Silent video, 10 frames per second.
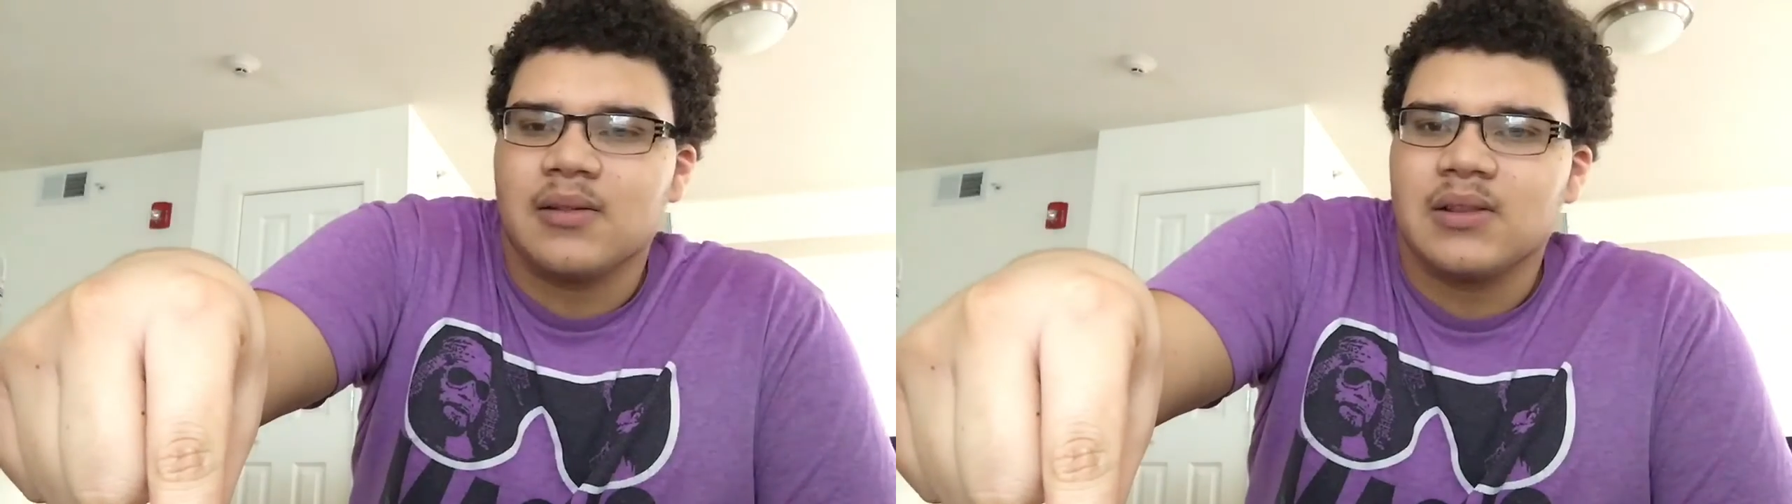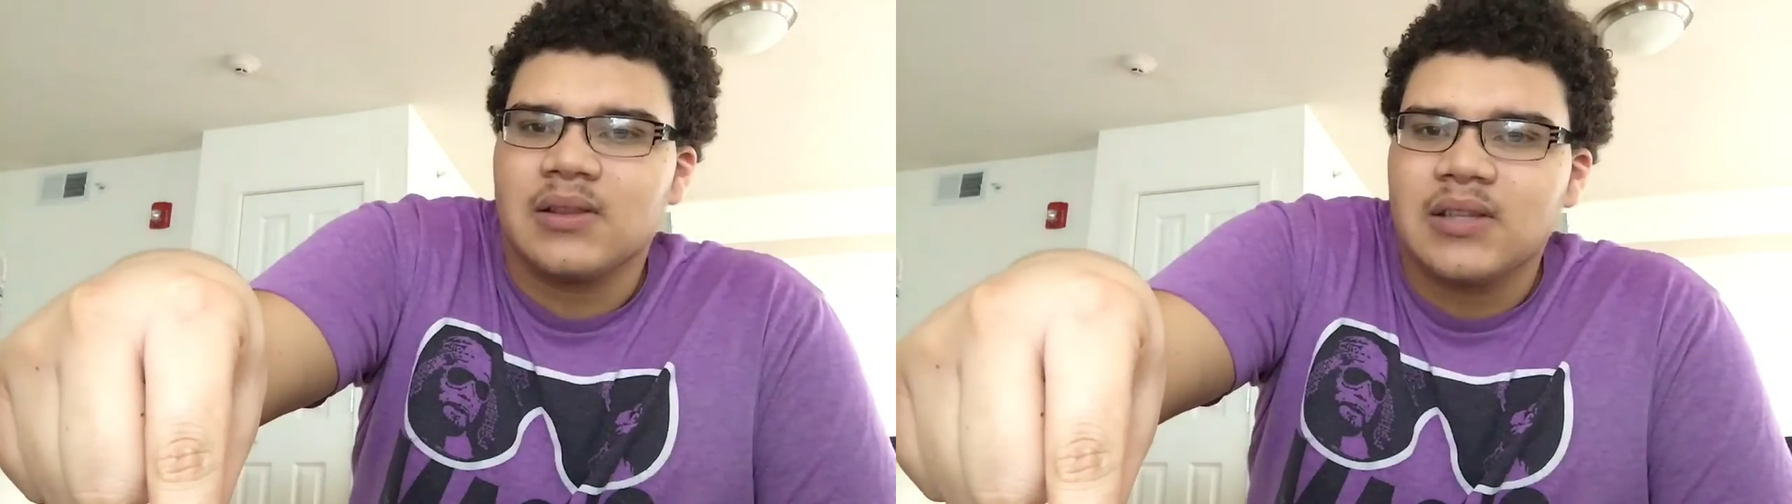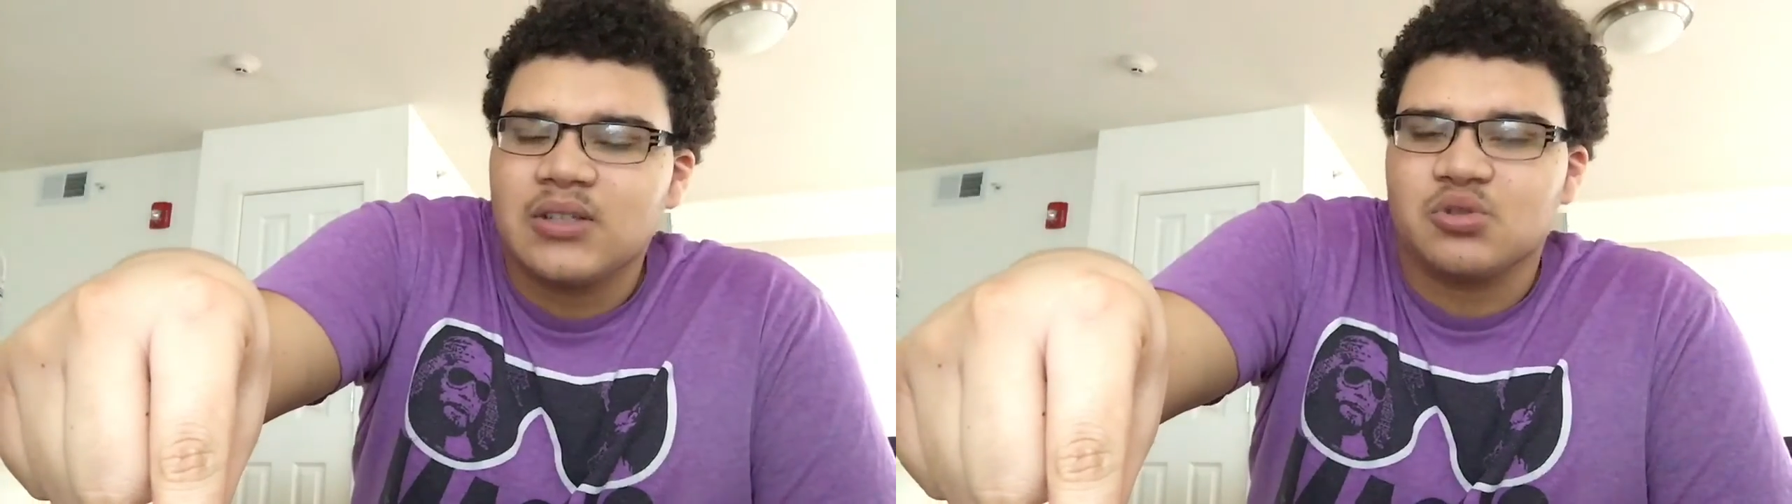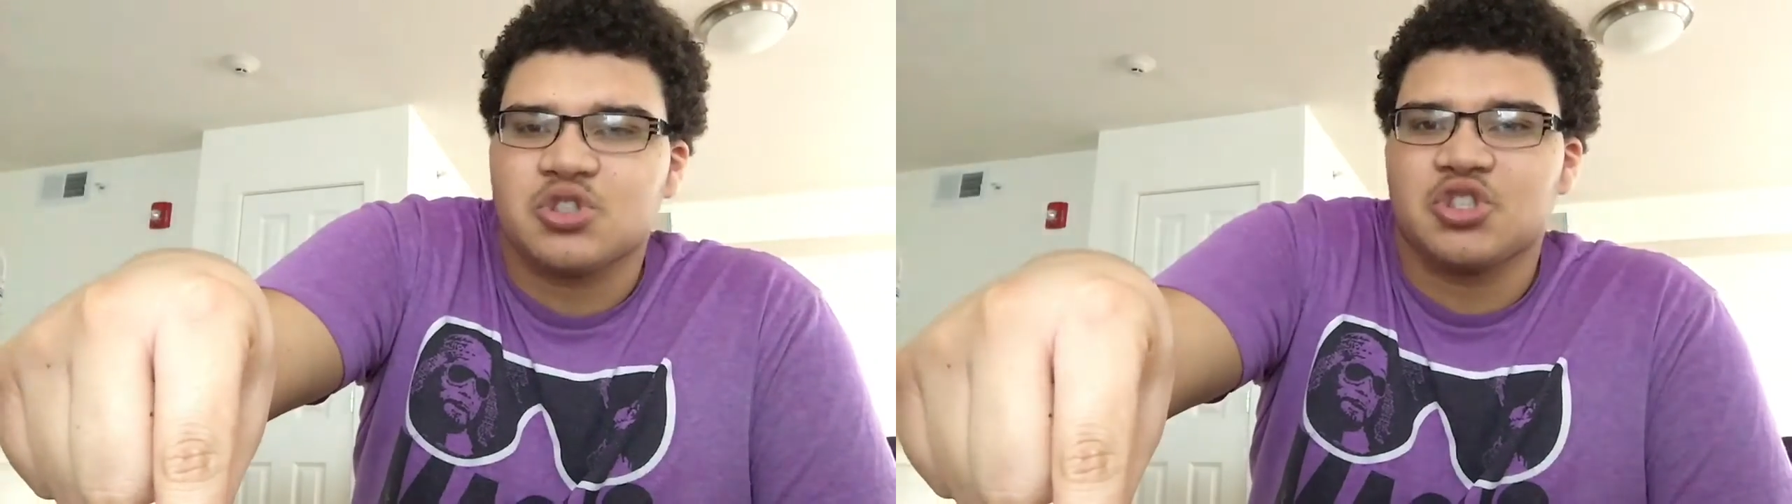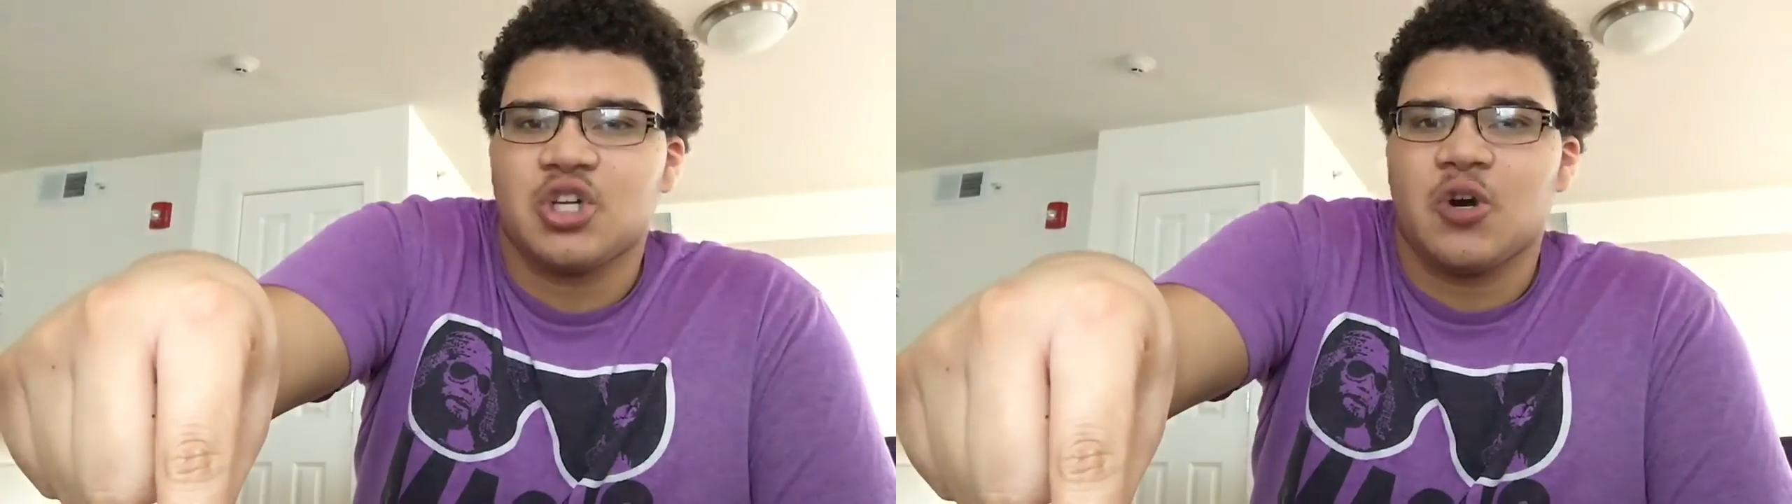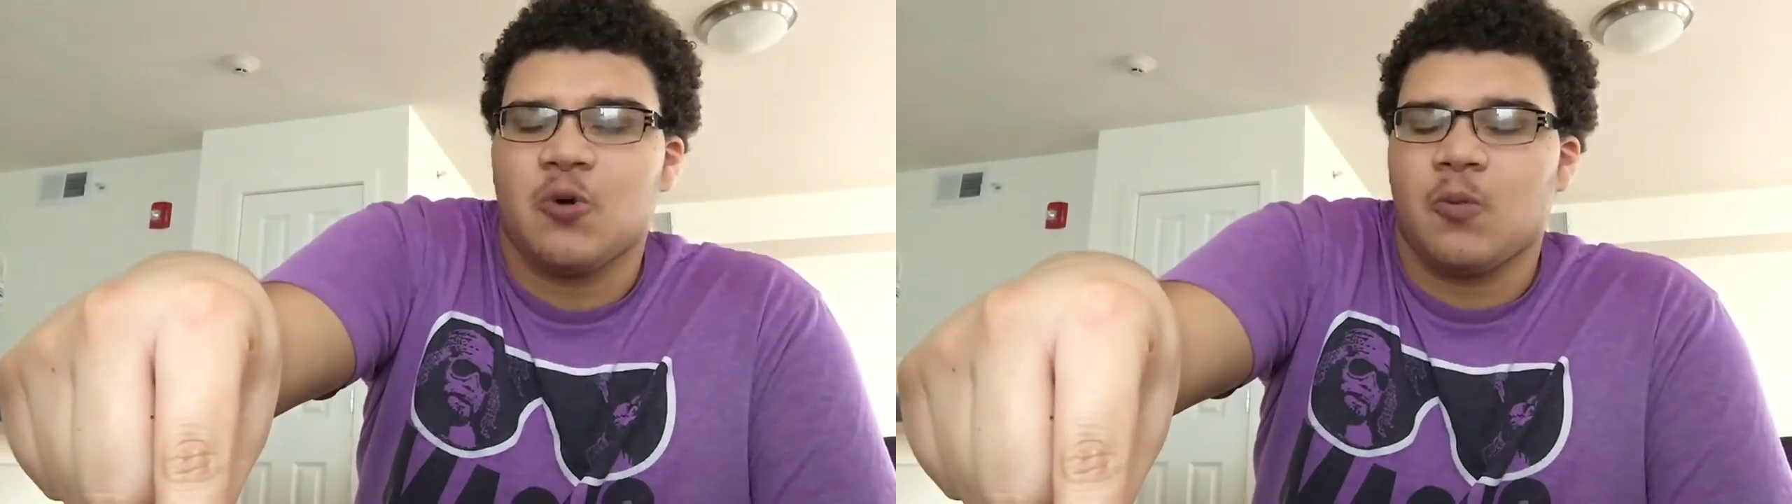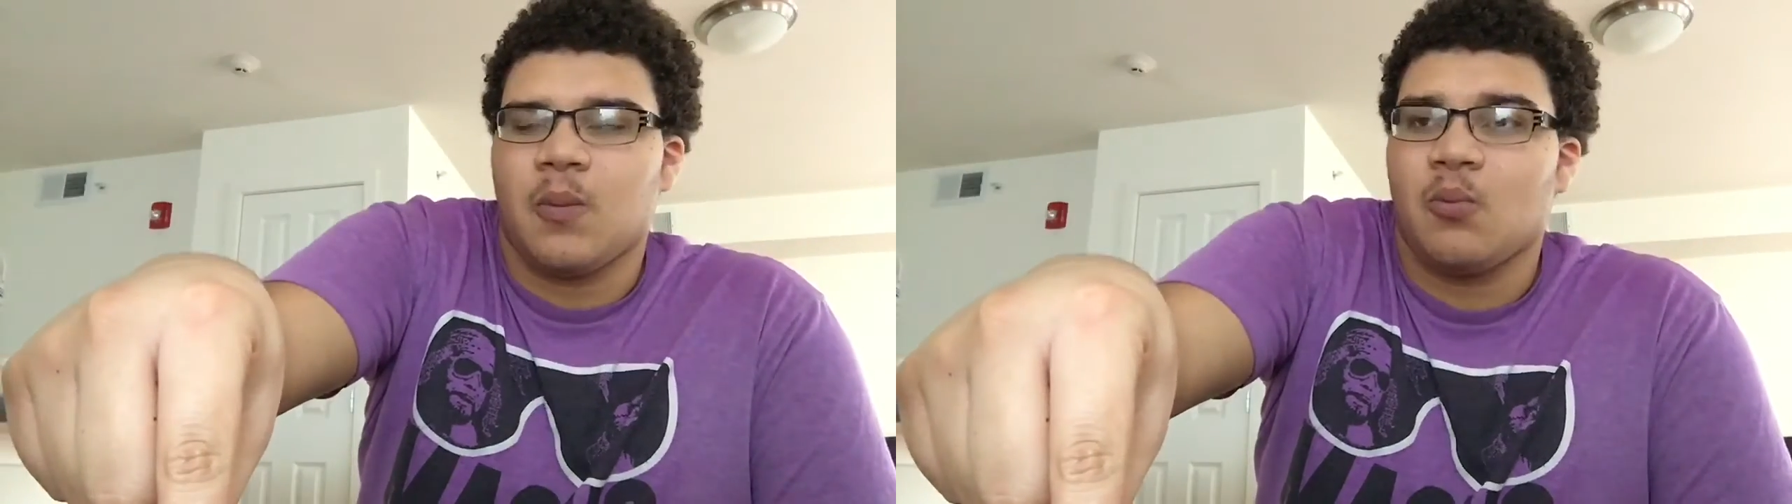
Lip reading: little show